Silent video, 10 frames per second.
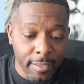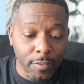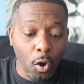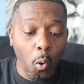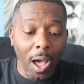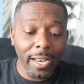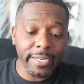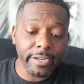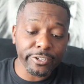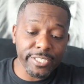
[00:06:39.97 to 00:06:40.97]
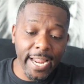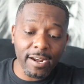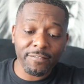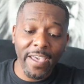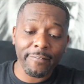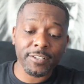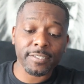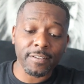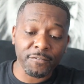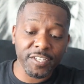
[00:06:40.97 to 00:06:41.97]
The quality or state of having
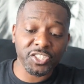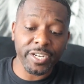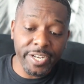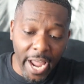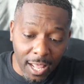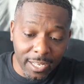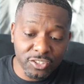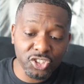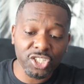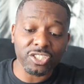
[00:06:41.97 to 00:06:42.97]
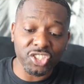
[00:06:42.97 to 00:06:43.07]
sufficient knowledge,